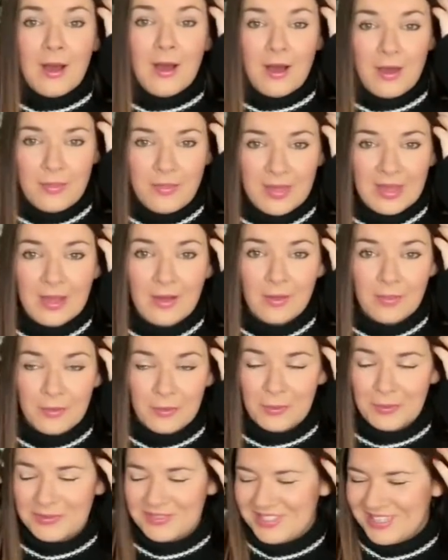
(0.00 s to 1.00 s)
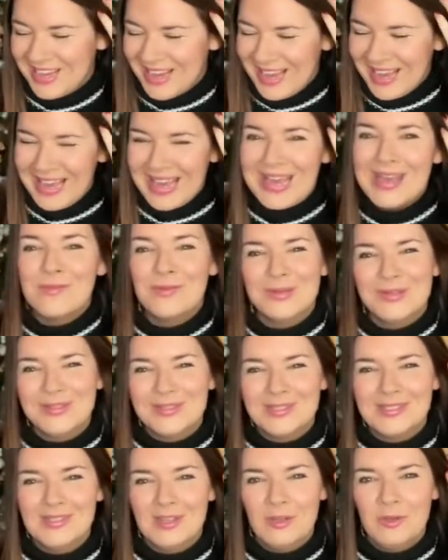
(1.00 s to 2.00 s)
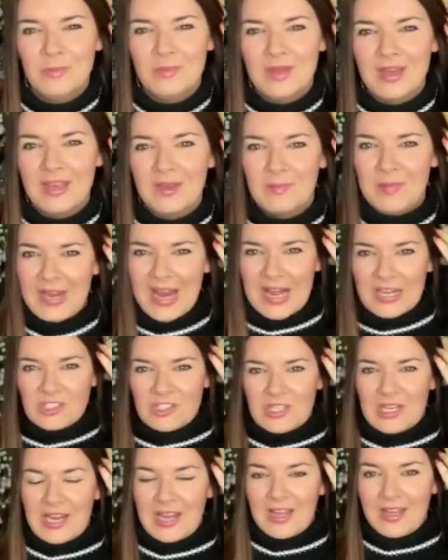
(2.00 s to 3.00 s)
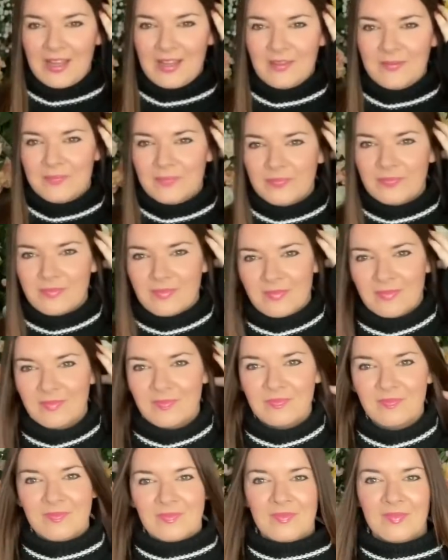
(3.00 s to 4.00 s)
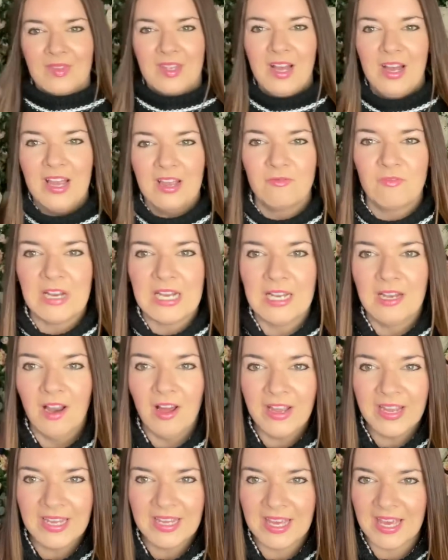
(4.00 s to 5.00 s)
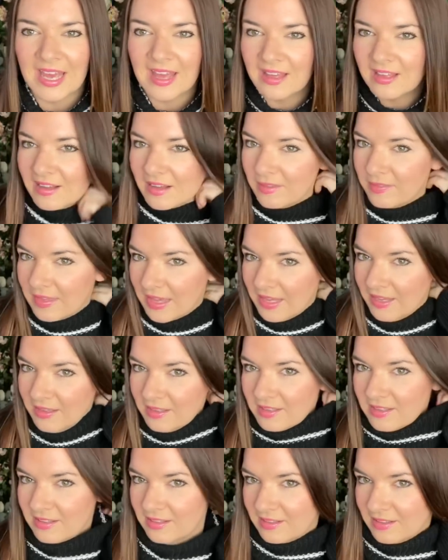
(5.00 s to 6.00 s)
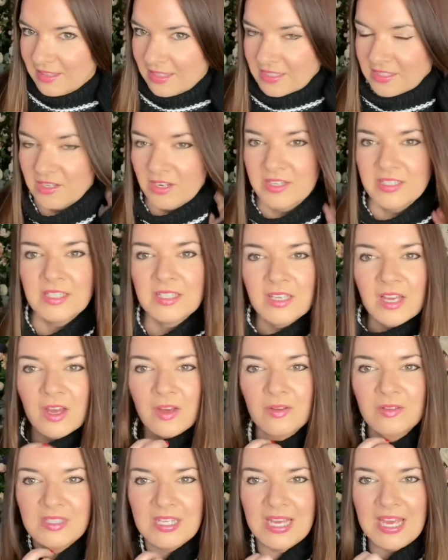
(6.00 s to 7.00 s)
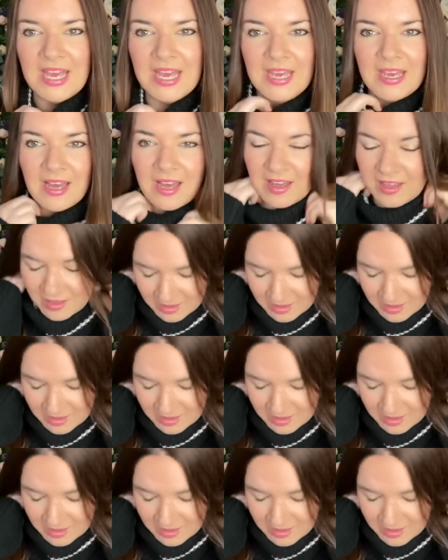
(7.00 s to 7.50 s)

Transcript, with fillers: I think I thought it wouldn't suit me, but actually I really like it, I think. It's nice and cosy here,